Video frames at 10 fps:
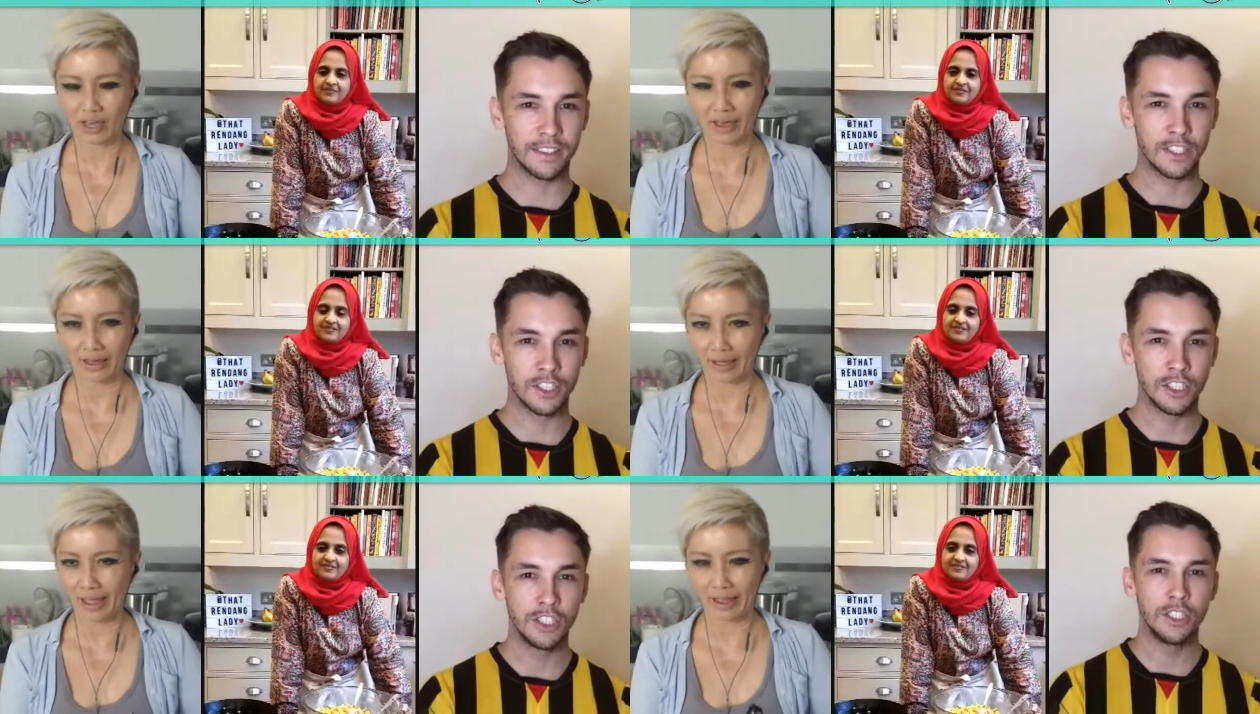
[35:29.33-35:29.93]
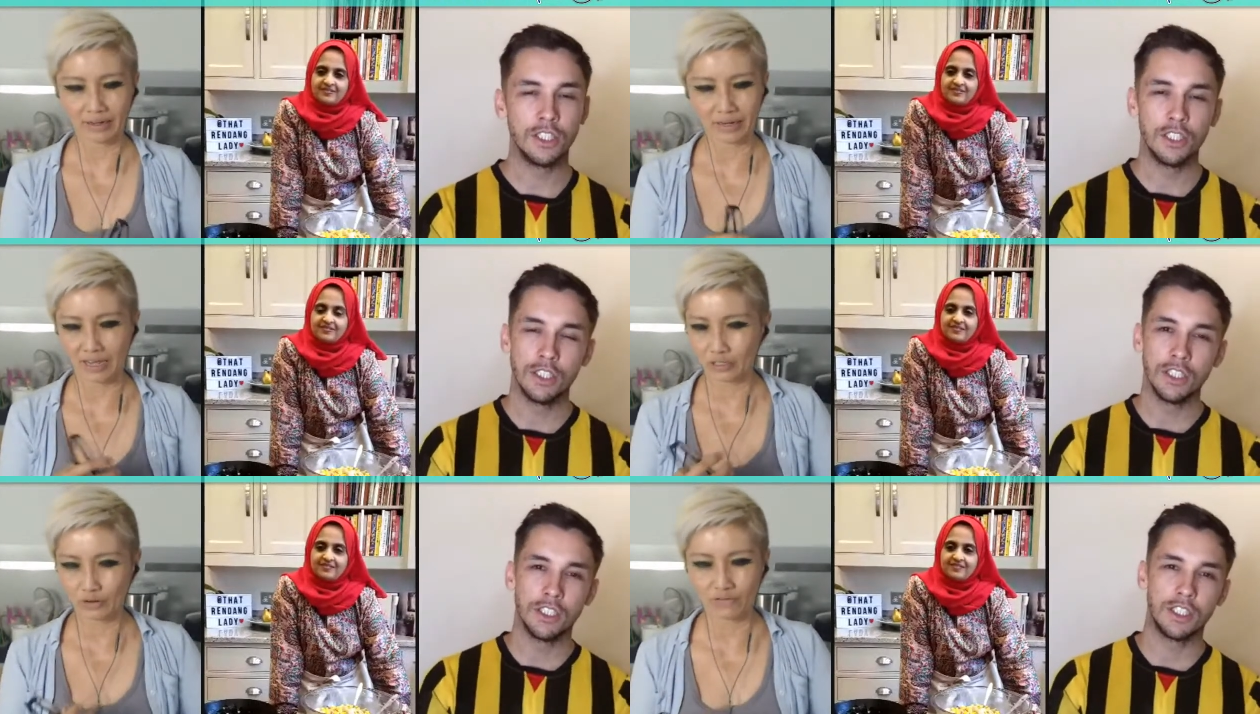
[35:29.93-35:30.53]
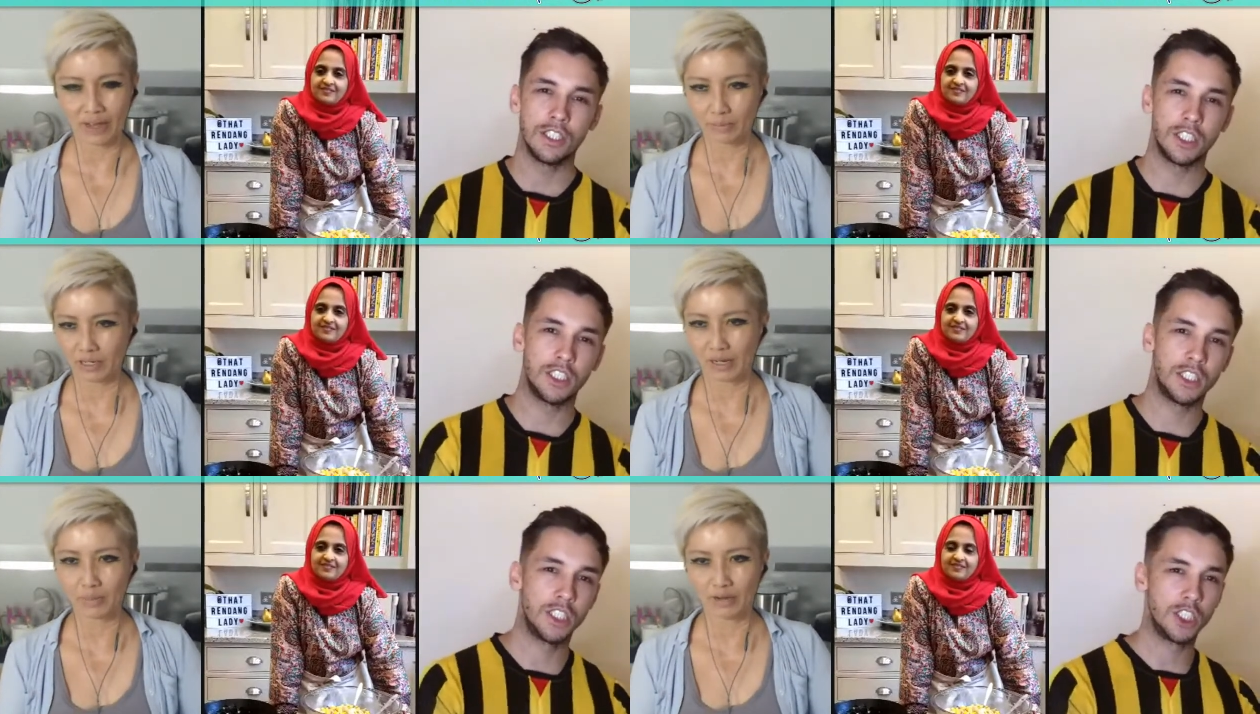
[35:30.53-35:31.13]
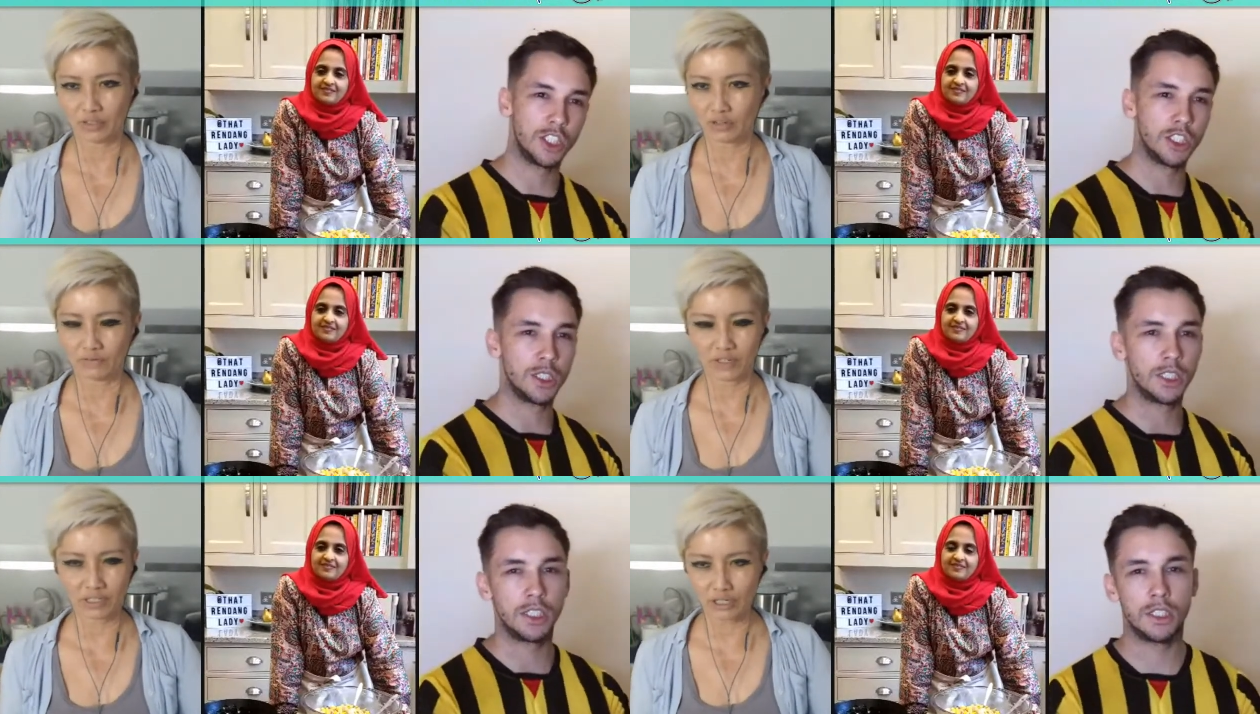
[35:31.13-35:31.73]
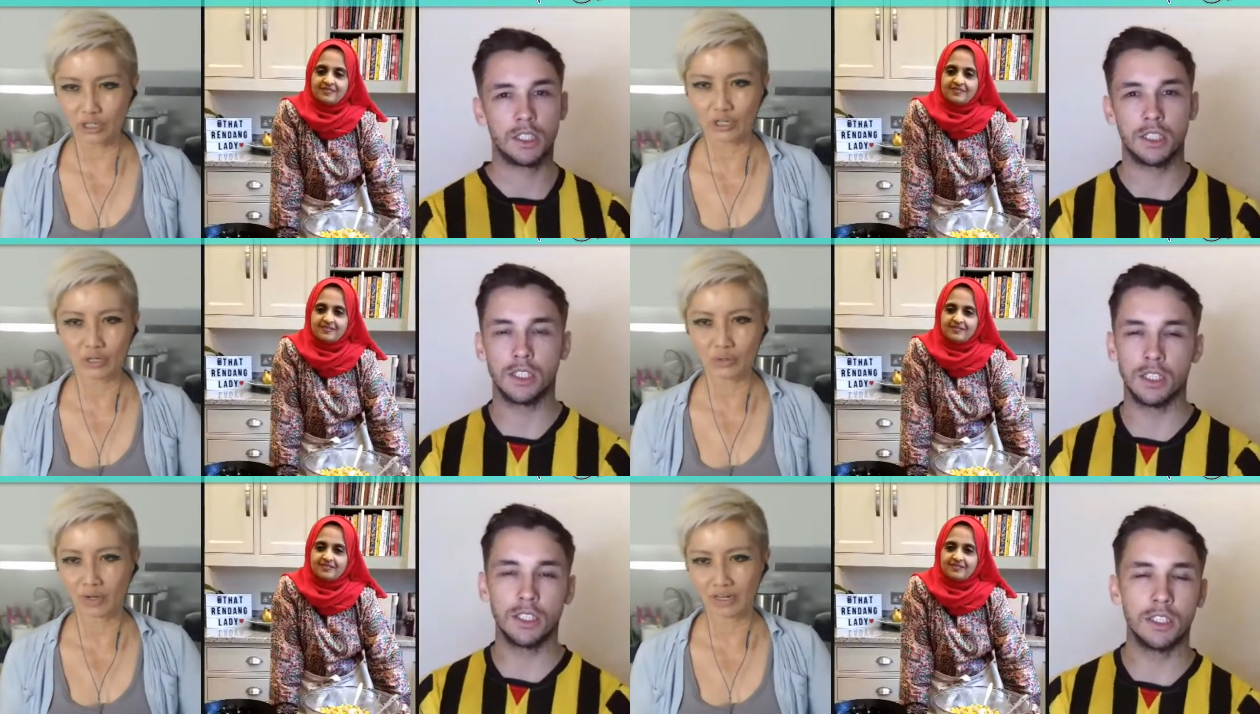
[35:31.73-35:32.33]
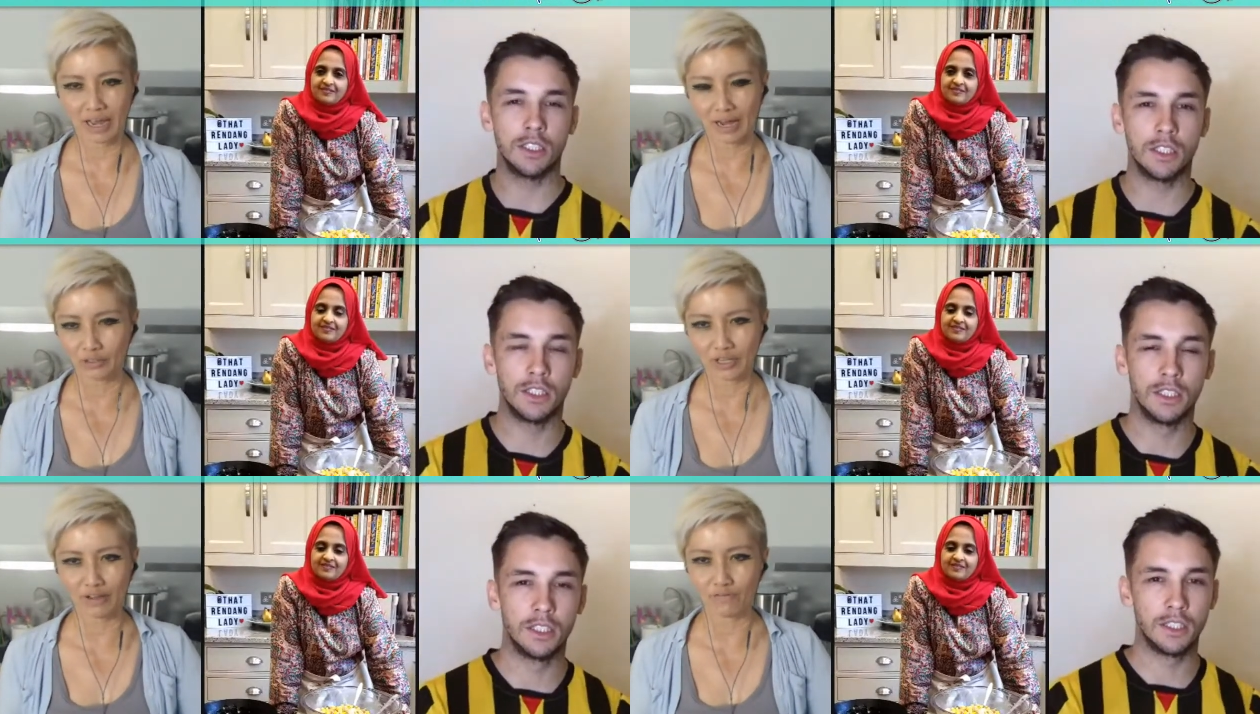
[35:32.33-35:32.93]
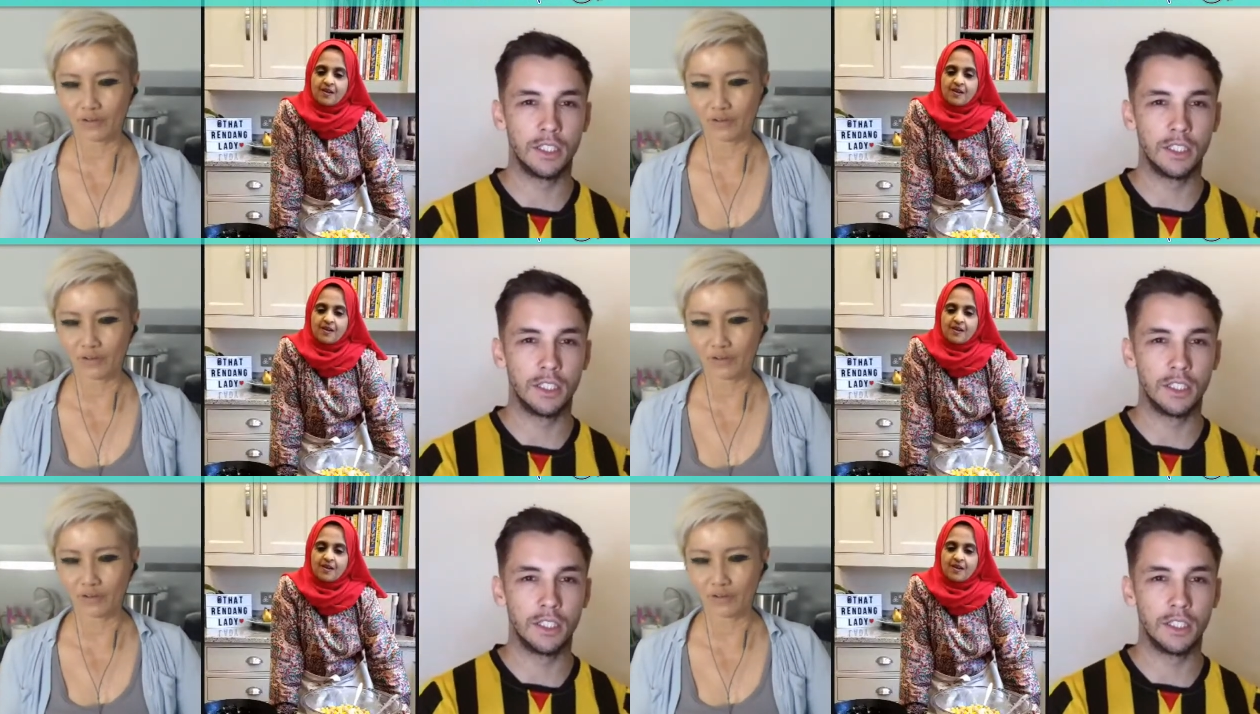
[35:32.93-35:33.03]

Speaker 1: and has your family come over to visit you, and how do they